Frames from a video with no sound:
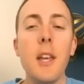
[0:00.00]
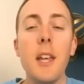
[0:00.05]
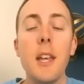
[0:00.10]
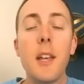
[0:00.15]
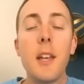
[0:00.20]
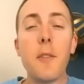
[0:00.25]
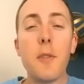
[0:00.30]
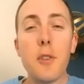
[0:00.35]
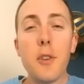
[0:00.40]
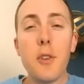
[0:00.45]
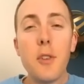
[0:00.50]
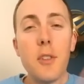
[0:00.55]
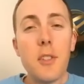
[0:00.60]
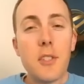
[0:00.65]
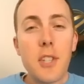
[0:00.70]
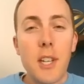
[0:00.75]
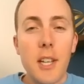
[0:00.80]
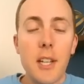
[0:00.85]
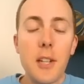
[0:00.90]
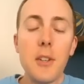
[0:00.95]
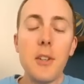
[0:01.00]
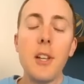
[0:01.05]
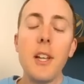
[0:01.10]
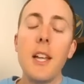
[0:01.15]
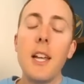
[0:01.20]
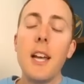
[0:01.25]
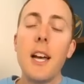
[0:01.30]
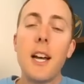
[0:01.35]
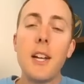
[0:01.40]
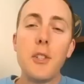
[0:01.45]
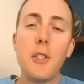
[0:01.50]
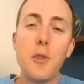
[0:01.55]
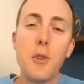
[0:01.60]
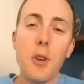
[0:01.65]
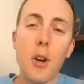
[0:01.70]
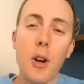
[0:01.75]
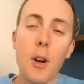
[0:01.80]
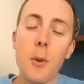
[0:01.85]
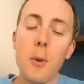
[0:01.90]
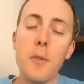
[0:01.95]
If you're new to the channel, I do
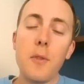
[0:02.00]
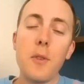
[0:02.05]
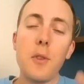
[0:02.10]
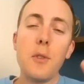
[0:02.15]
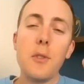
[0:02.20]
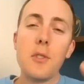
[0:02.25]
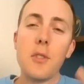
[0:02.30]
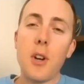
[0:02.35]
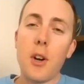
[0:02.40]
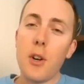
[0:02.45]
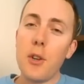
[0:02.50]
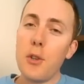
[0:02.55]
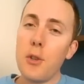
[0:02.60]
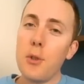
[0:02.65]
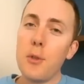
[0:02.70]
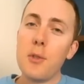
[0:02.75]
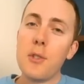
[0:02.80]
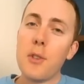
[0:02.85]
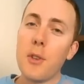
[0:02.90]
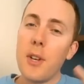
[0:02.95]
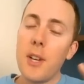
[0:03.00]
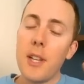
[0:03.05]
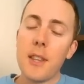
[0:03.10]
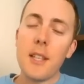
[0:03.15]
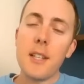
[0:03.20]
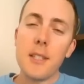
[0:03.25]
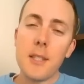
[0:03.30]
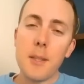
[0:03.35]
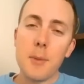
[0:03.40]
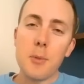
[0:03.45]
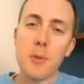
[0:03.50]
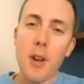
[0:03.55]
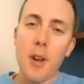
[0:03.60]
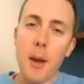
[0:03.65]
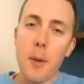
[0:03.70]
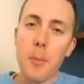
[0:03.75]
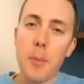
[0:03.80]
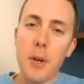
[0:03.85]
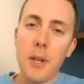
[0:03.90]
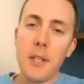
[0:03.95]
car reviews, car news, so hit that
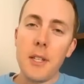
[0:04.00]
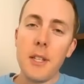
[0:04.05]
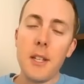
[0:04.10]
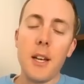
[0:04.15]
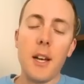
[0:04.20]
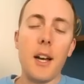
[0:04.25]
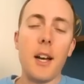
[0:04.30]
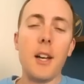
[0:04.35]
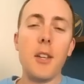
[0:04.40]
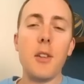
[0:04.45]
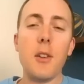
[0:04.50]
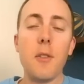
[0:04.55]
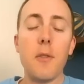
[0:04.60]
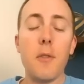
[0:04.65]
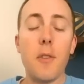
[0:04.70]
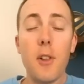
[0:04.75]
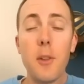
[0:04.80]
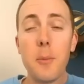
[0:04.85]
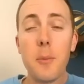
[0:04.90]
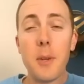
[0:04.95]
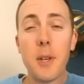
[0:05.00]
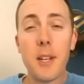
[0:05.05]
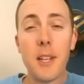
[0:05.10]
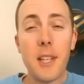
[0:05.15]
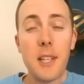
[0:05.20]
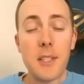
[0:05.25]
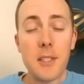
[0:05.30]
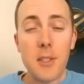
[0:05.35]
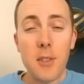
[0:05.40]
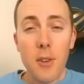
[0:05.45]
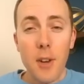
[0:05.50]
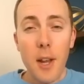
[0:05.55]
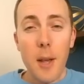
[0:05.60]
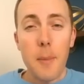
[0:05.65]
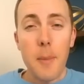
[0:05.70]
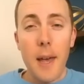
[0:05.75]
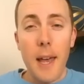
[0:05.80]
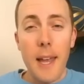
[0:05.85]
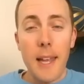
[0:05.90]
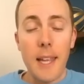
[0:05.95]
subscribe button. You can follow me on
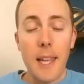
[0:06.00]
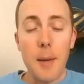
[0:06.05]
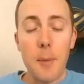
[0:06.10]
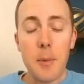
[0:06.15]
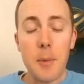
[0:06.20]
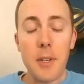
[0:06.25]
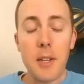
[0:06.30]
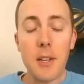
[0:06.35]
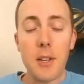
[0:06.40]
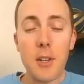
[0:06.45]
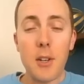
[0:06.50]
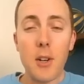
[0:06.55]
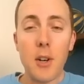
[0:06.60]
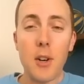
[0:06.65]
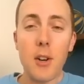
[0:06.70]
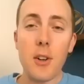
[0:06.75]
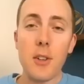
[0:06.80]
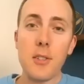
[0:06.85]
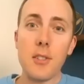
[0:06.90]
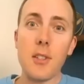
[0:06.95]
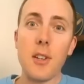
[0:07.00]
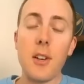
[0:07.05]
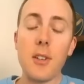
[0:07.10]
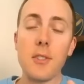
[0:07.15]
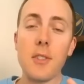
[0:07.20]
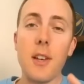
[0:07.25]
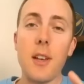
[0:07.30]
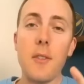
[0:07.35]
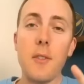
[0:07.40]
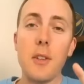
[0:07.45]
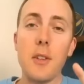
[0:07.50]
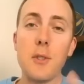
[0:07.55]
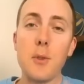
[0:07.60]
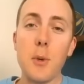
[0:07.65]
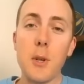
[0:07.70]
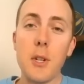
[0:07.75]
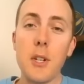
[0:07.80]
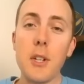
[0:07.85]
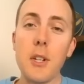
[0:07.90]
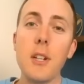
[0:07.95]
Instagram at GamingDonCars. I also have a
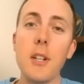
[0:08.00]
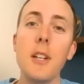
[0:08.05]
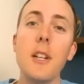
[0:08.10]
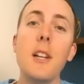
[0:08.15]
Twitter